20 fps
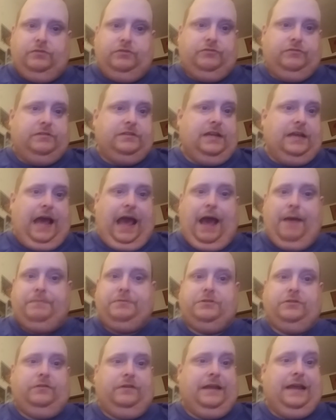which was
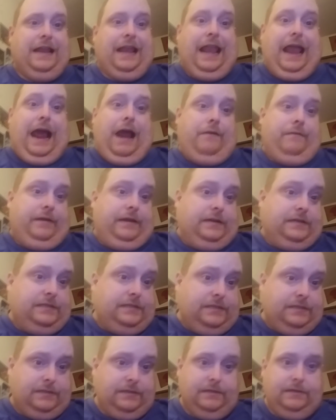absolutely
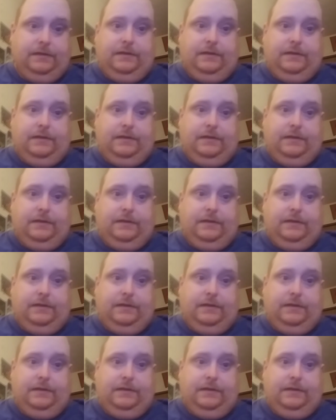hilarious.